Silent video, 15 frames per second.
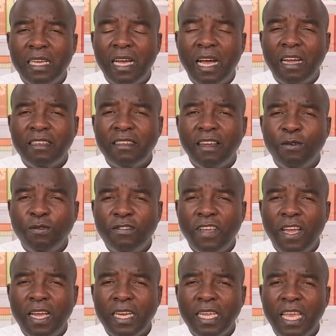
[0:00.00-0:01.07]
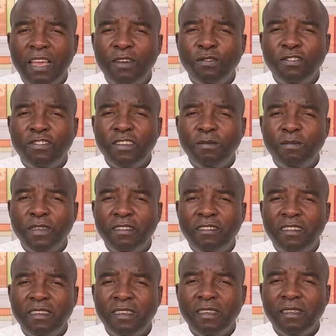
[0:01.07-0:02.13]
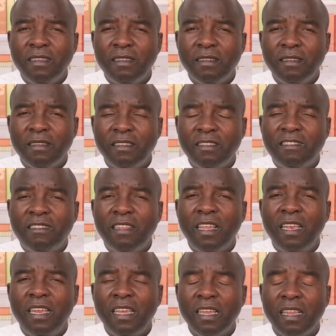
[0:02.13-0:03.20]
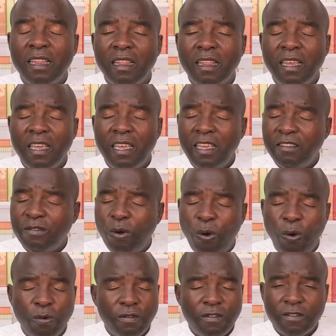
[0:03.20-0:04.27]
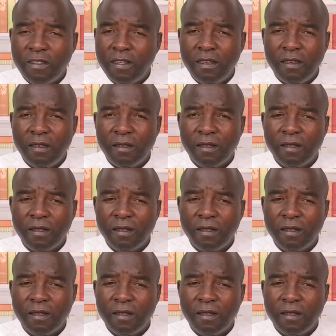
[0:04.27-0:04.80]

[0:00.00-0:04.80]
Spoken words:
Adultery, LGBT, stealing, it's all sin.